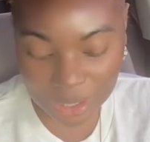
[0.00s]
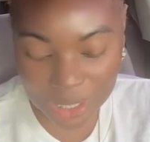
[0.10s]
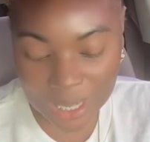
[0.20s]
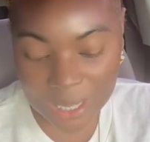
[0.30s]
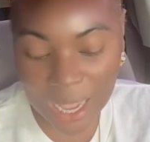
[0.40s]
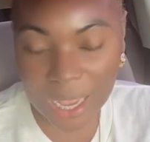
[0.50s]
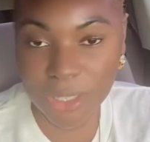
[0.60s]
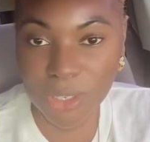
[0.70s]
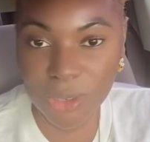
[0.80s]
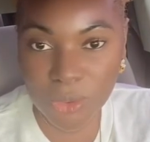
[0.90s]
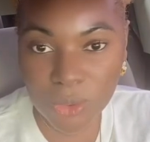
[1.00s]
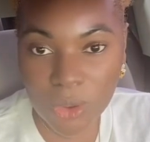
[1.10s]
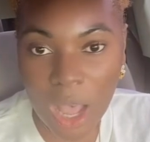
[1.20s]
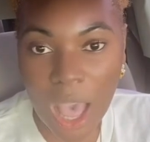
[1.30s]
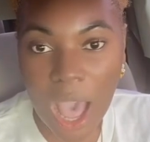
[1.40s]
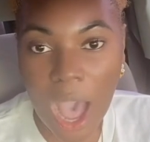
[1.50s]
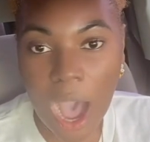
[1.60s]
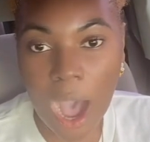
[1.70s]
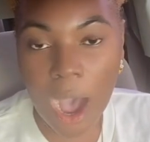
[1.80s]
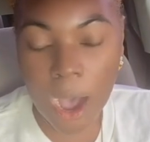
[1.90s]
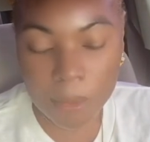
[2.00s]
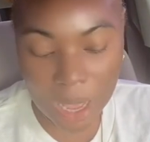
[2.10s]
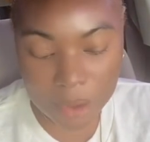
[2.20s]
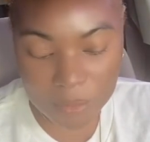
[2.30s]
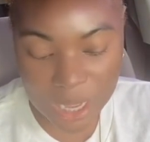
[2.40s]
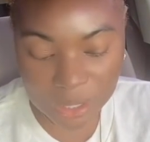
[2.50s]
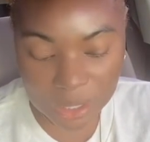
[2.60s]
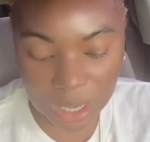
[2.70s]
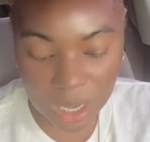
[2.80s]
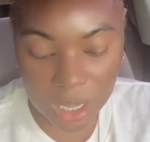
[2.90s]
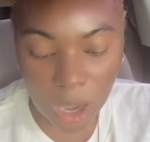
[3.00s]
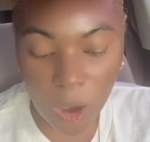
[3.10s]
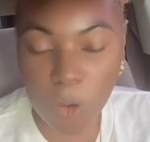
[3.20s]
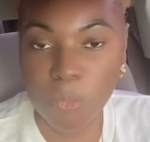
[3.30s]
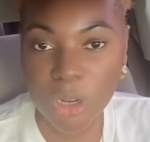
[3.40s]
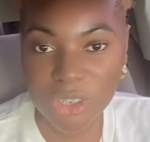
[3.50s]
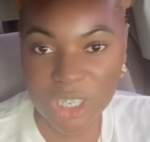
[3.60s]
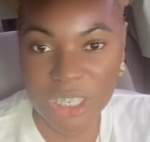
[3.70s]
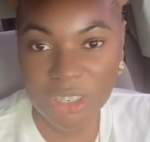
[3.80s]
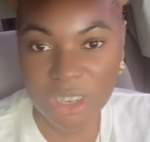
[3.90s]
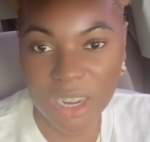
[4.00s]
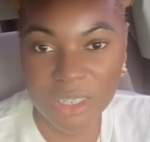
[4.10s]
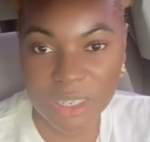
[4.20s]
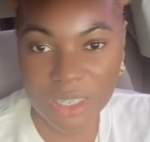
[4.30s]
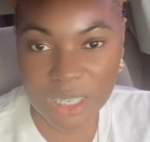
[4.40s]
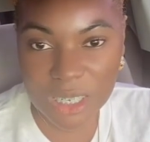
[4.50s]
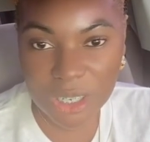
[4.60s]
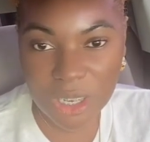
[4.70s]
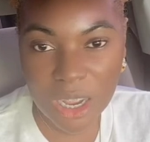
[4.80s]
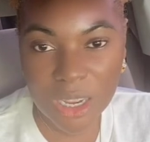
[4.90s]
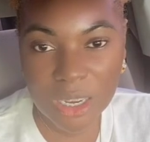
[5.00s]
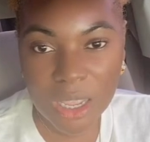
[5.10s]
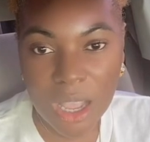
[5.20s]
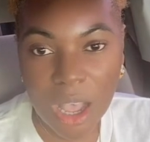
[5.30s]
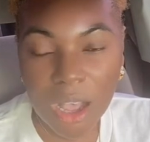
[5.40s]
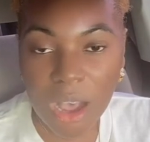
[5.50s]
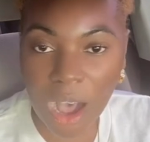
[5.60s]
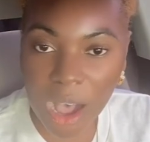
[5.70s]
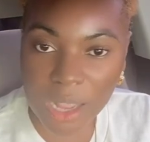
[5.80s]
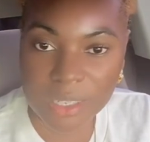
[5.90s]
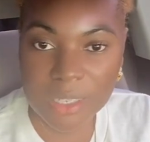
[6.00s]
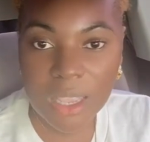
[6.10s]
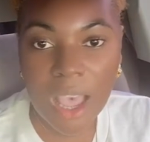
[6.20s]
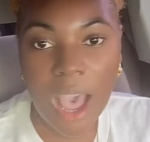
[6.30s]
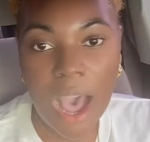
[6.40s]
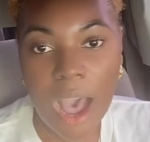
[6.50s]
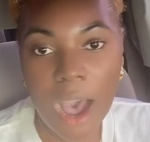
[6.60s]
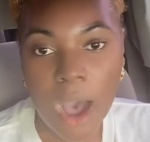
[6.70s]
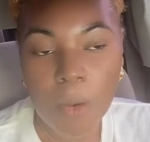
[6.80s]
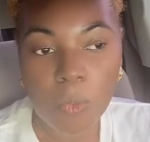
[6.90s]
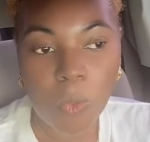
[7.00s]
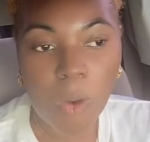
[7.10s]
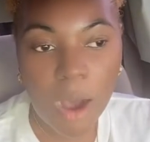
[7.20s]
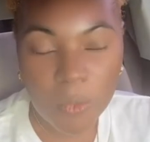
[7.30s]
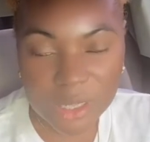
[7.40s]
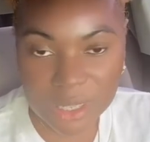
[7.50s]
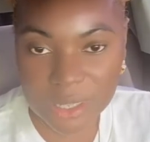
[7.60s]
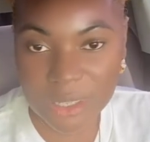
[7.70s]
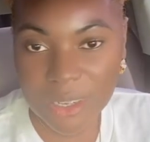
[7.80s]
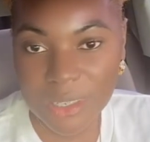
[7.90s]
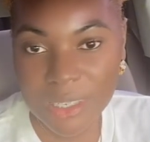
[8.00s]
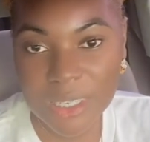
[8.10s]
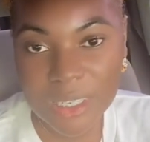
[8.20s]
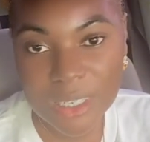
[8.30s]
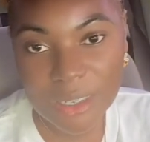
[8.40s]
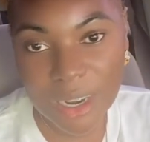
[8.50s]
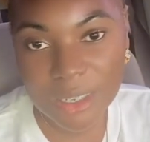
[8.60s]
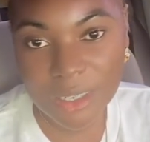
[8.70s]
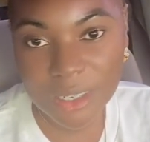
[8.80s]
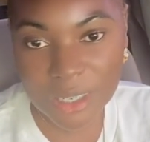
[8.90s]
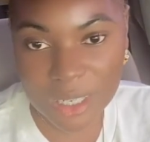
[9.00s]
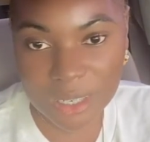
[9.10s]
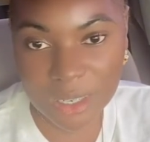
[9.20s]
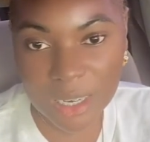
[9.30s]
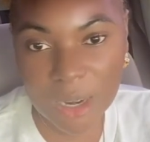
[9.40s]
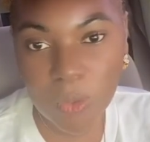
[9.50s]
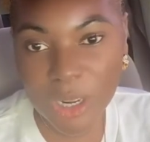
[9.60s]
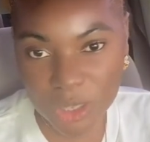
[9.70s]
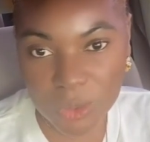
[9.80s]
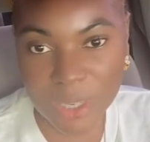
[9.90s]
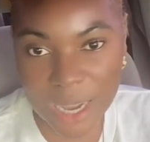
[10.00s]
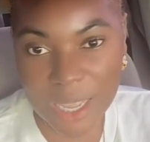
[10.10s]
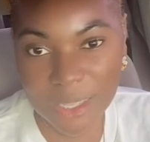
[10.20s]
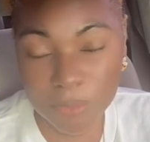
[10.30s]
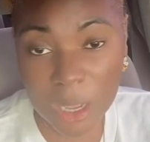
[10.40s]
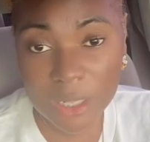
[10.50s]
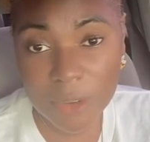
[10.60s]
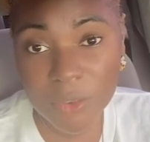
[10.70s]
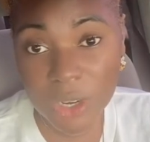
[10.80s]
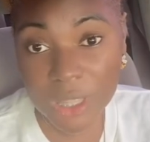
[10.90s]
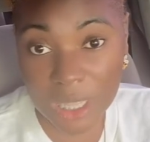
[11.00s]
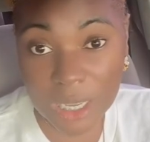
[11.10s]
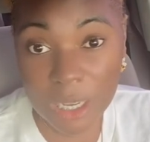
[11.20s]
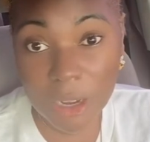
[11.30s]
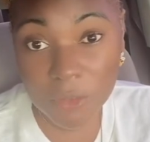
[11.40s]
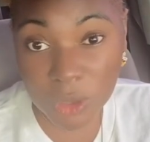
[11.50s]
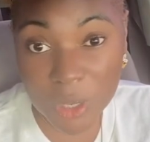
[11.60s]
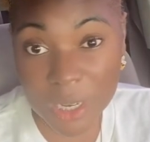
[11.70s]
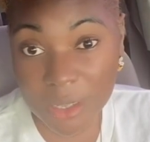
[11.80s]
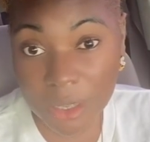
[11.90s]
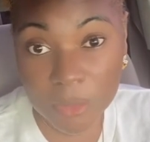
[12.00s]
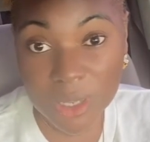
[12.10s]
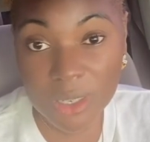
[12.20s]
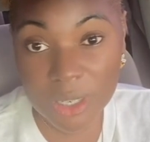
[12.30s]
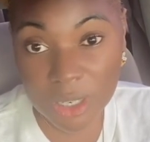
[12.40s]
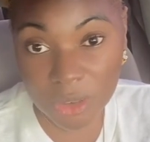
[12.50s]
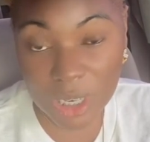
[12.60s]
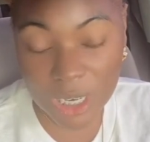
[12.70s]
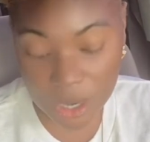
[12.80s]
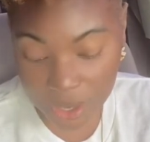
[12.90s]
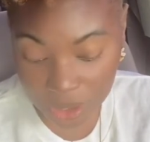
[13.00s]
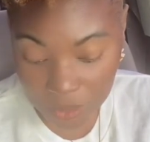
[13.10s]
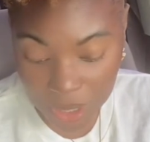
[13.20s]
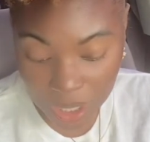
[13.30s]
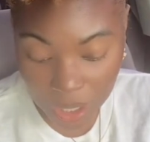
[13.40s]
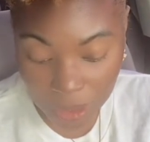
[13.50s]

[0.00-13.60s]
that I had to do, and basically how much each consultation cost, what was discussed in each consultation, and what you can expect if you're thinking of doing a stomach surgery here in Jamaica.